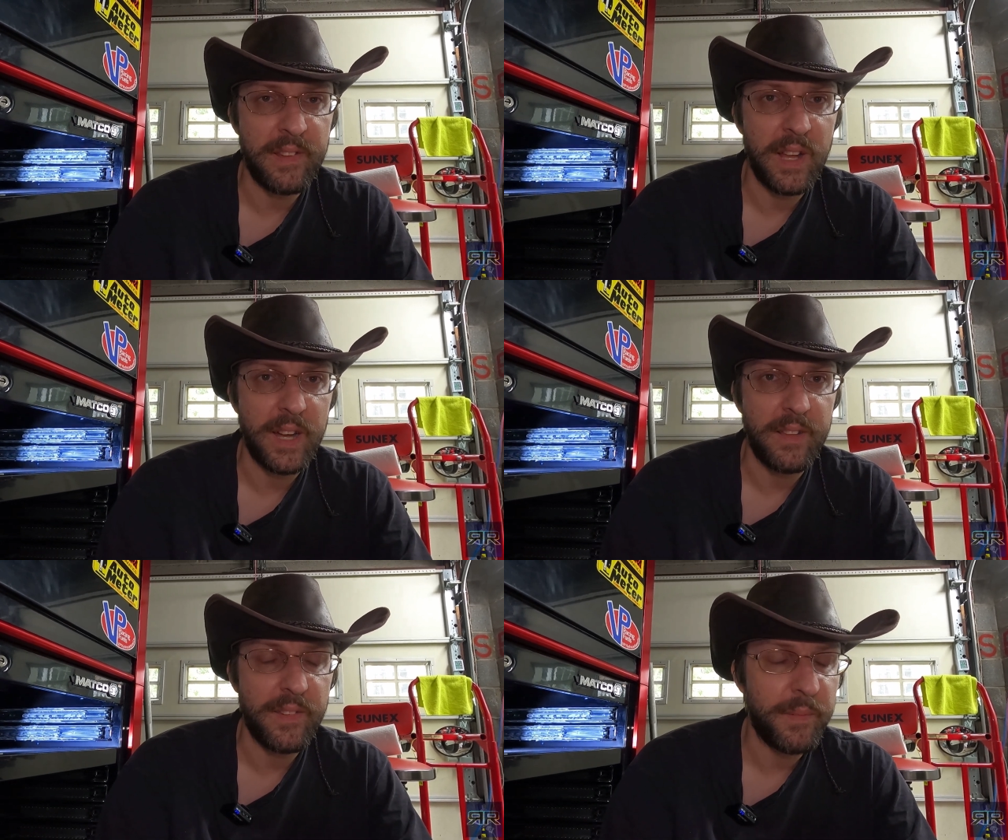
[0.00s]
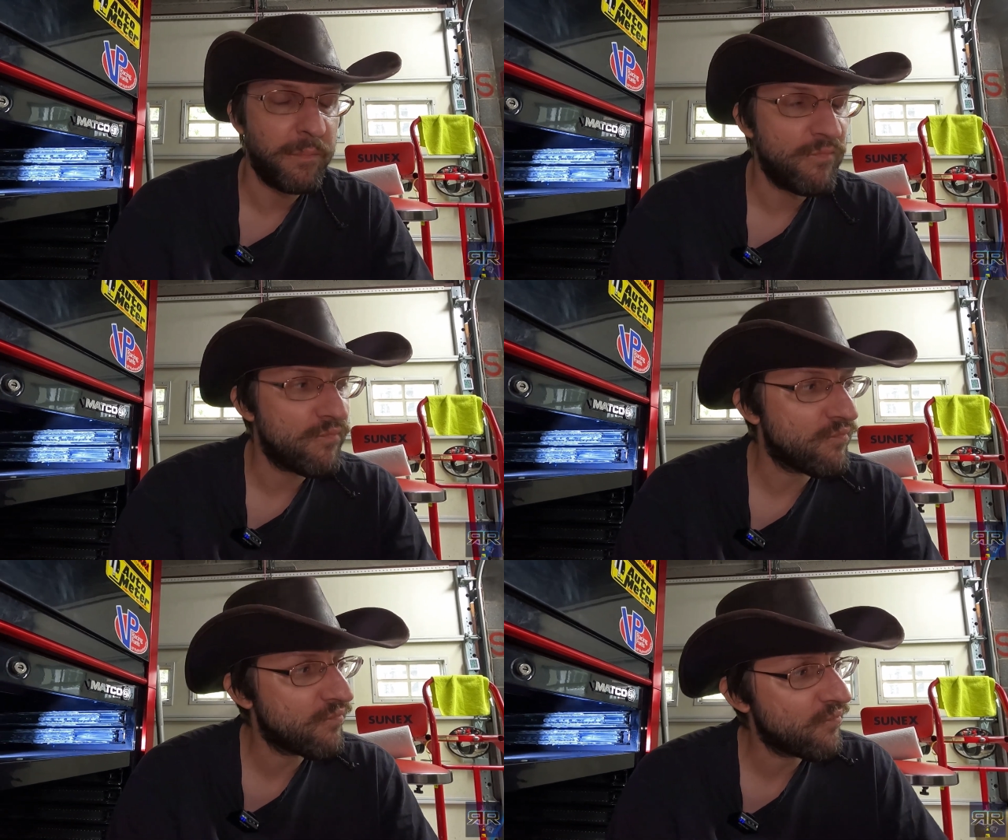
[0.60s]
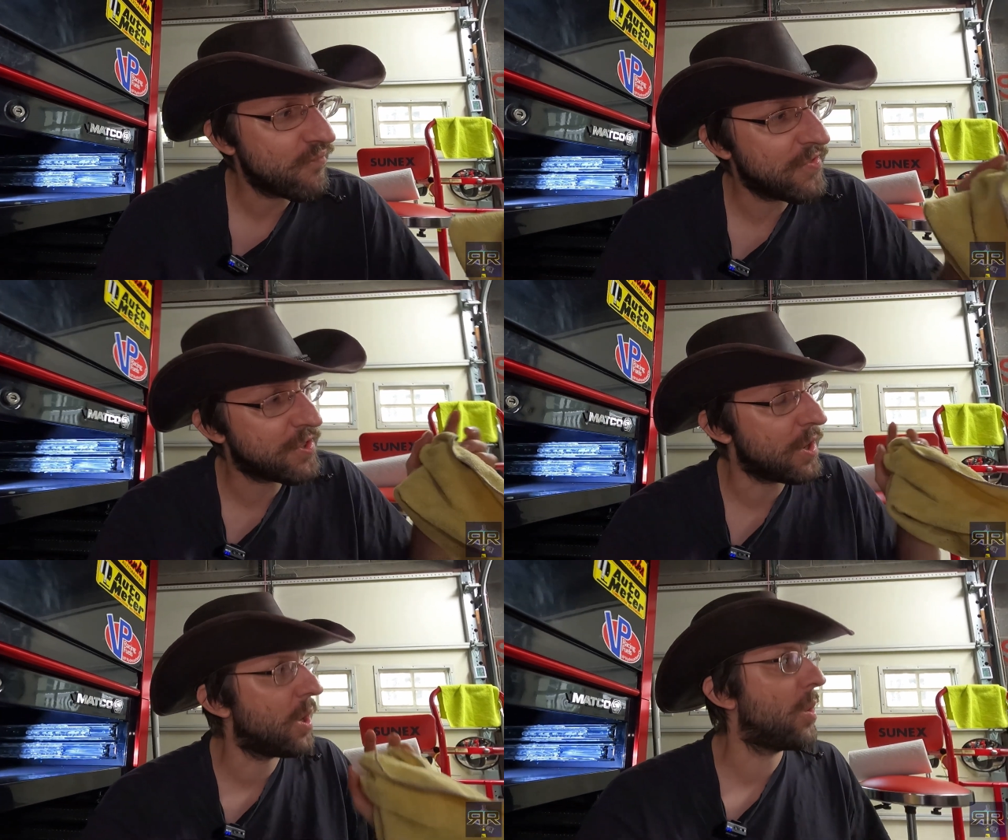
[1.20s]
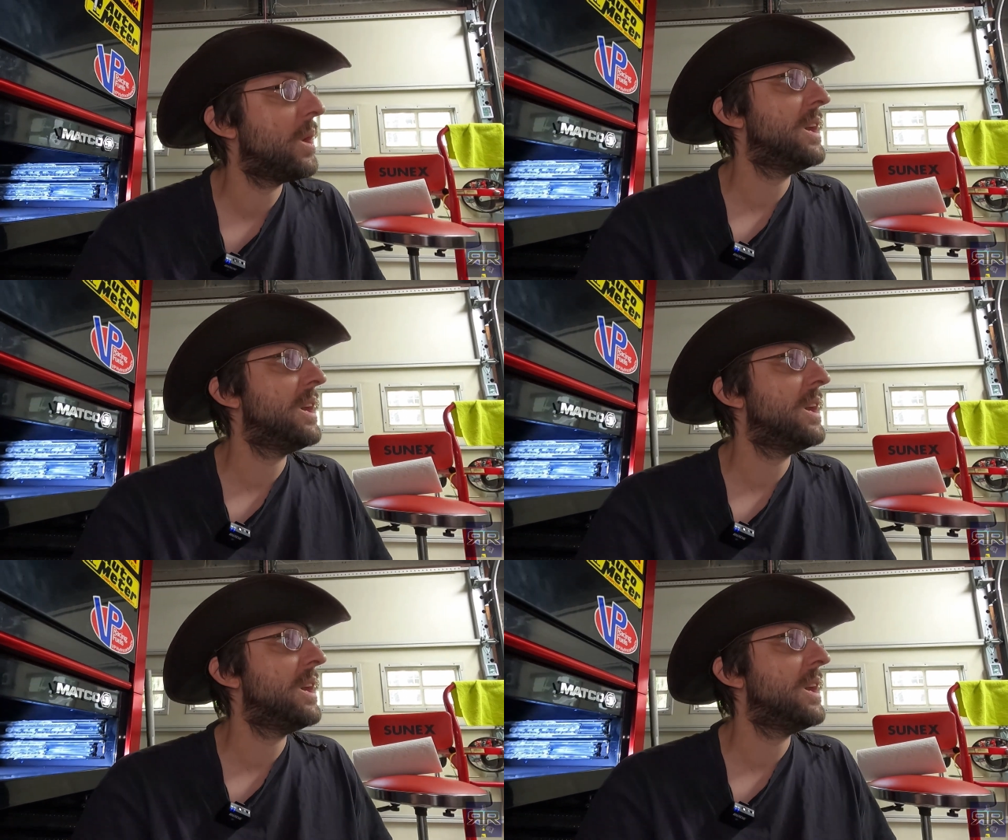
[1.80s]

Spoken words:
slides. So